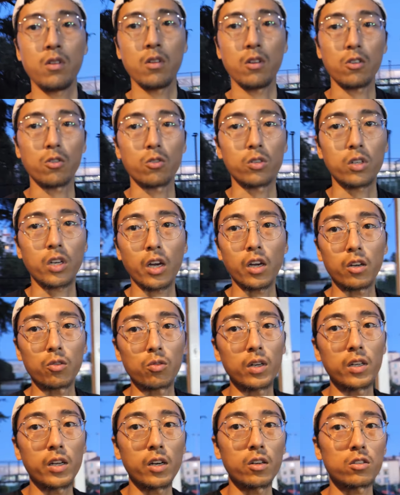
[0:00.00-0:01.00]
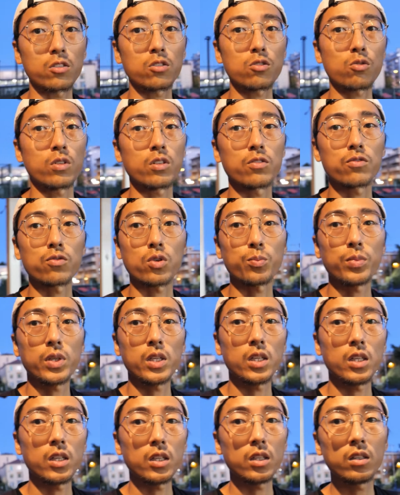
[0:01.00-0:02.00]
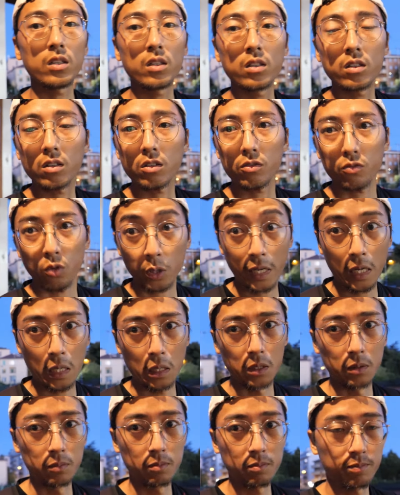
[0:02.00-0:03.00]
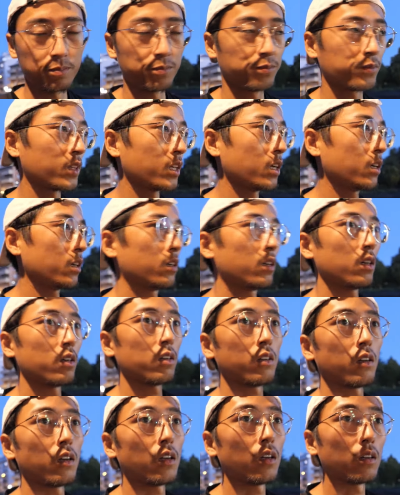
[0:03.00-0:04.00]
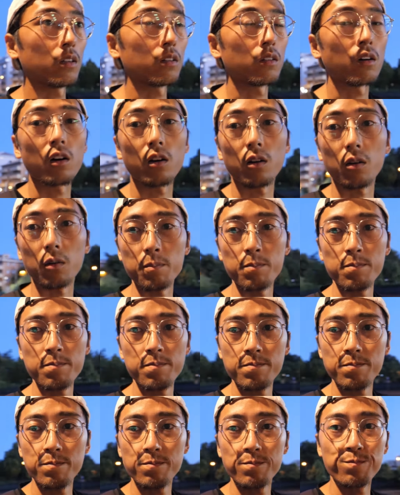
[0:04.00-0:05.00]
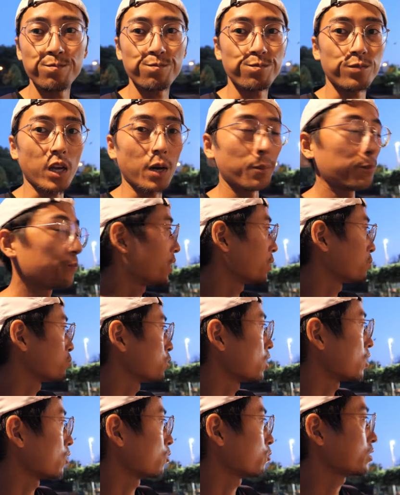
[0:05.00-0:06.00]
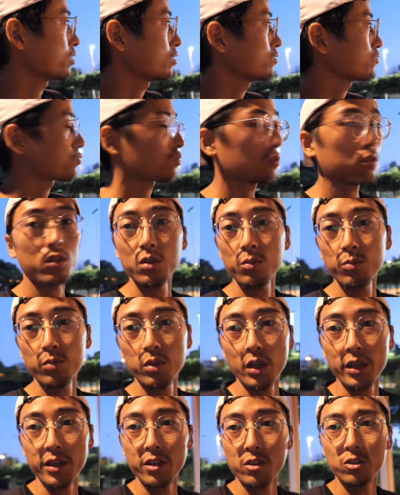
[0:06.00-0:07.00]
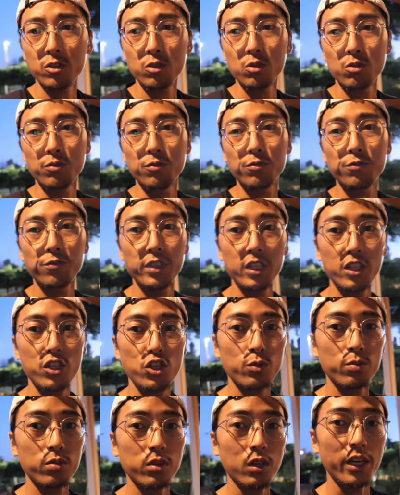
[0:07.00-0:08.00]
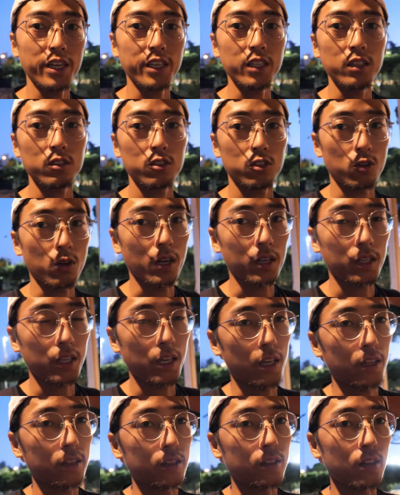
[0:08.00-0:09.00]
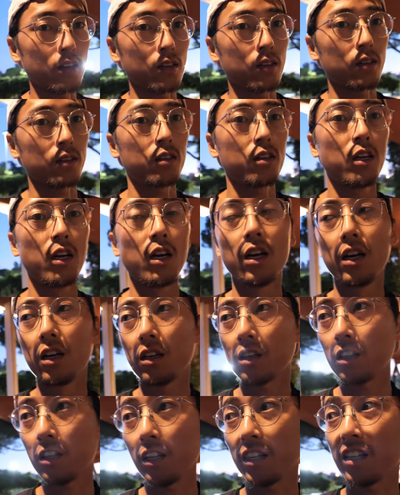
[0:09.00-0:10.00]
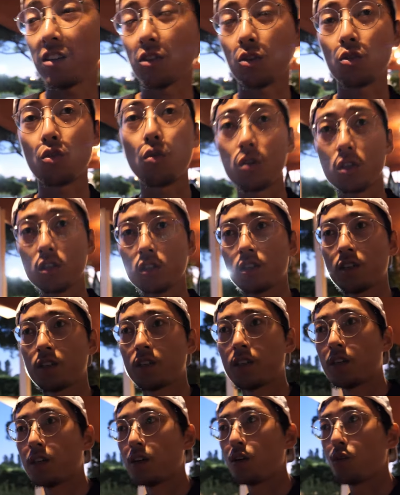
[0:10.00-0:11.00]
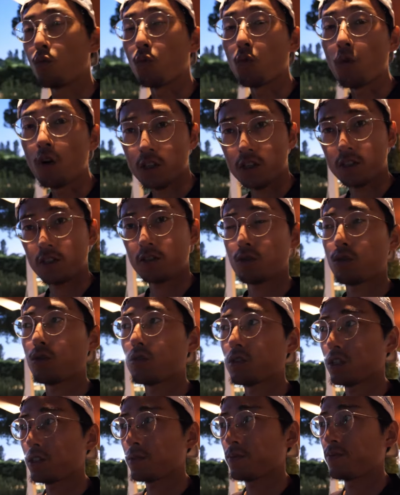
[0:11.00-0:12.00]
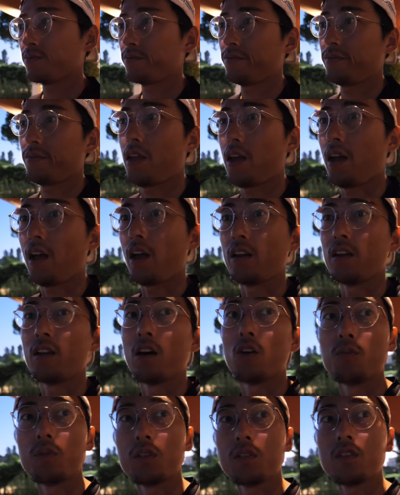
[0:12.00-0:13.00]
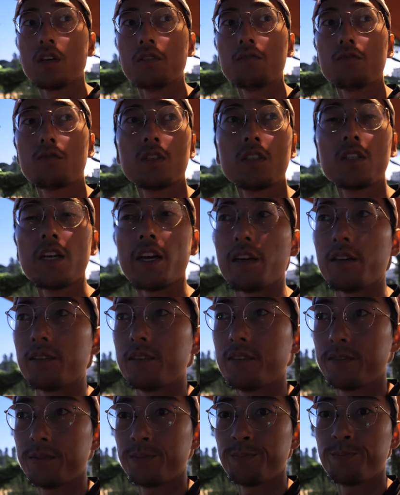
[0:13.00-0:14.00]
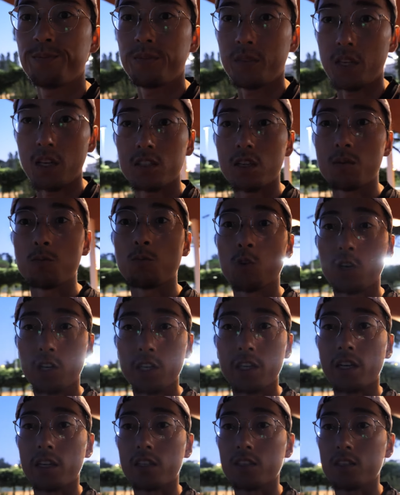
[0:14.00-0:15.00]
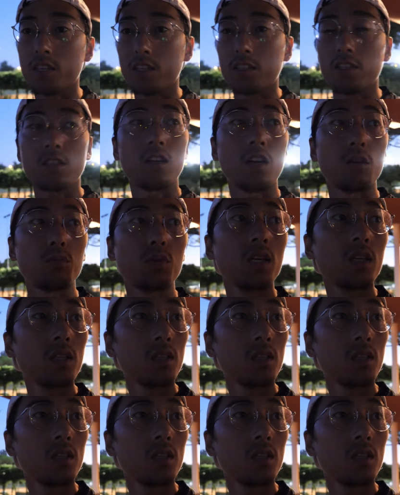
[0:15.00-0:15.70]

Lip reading: Okay, right now it's 24p, 4K. And I'm waiting for players to finish playing so I can clean the court, water the court, and I'll be done for the day. Yes, I'm working at a tennis club.